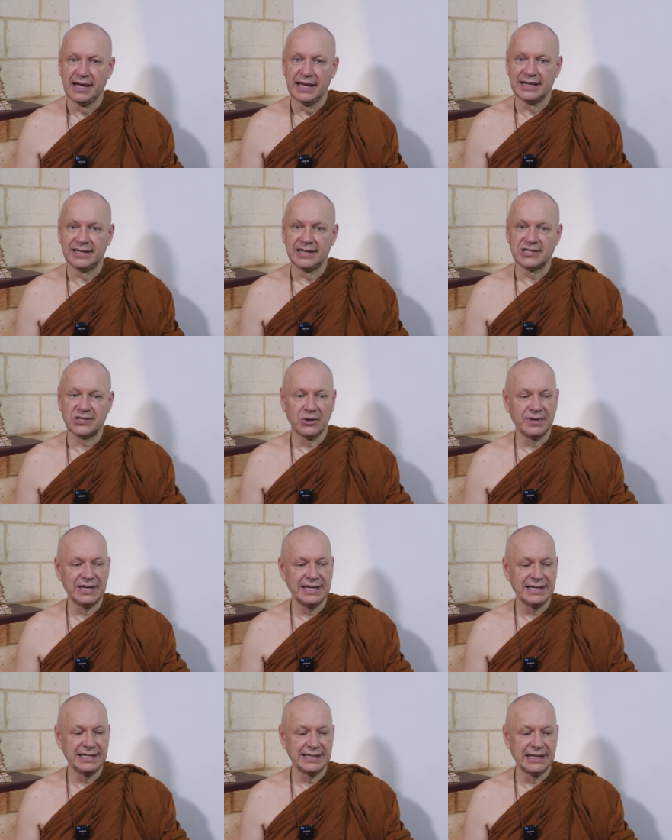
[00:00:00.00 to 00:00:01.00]
It is so
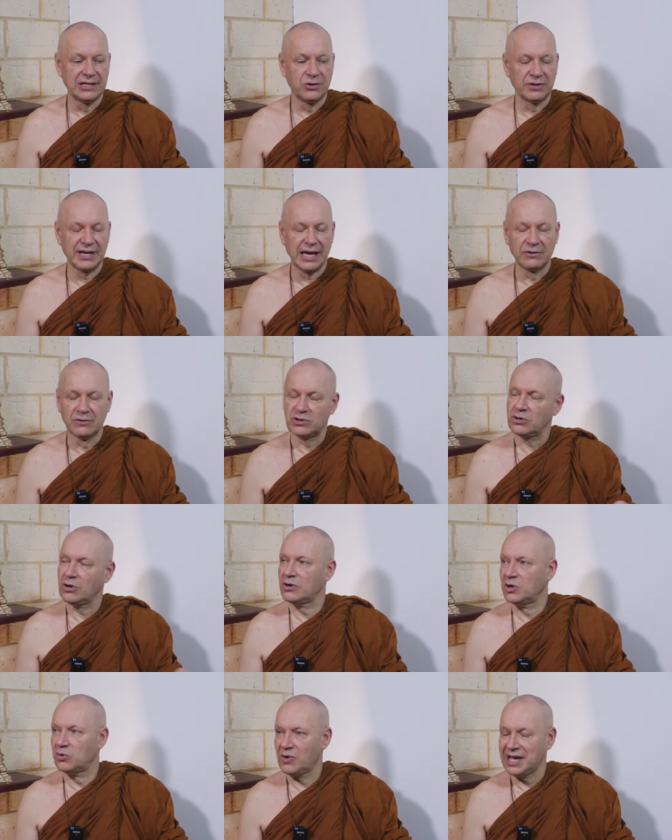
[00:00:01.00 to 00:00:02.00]
easy to kind of
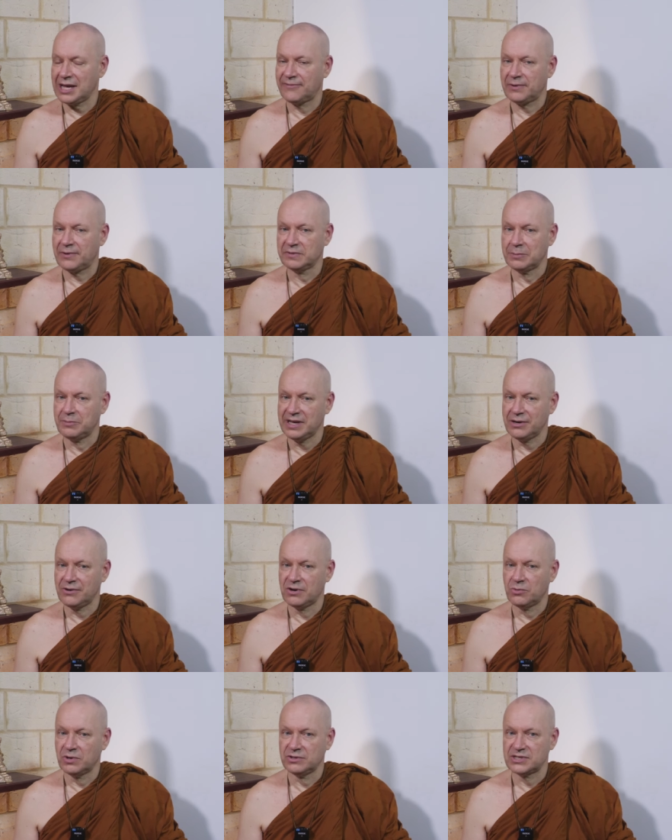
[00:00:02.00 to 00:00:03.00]
turn away from the
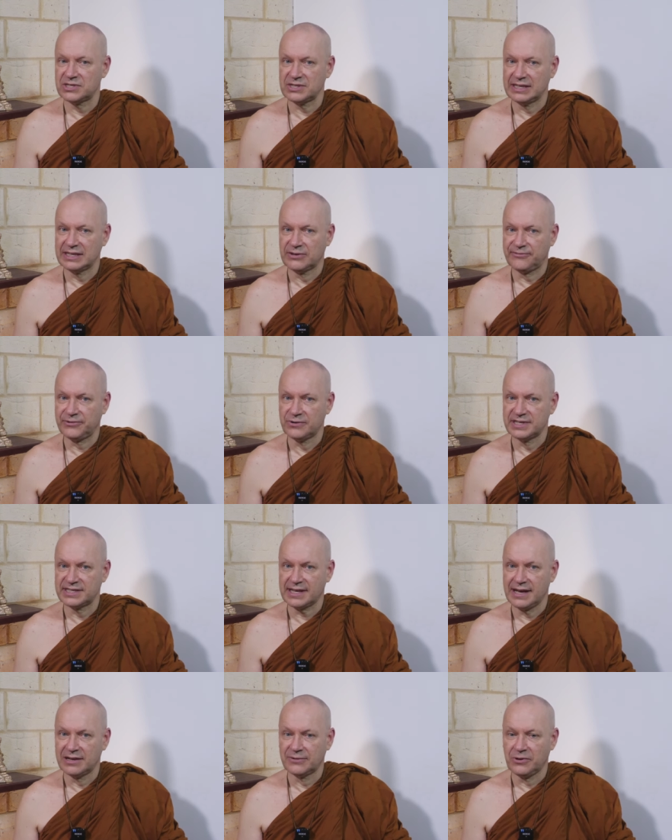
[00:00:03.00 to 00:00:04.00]
mirror when you see the first
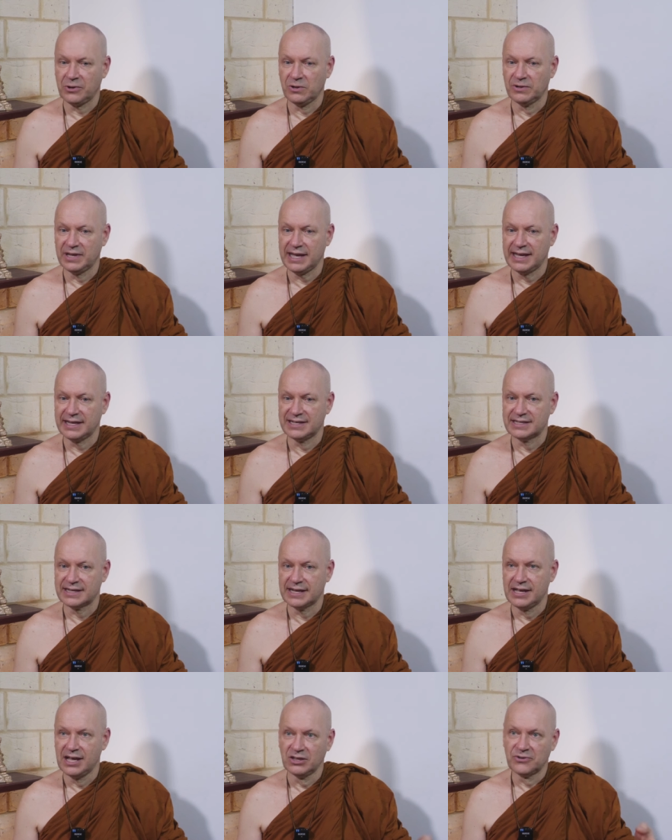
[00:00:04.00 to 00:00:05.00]
sign of old age, yeah?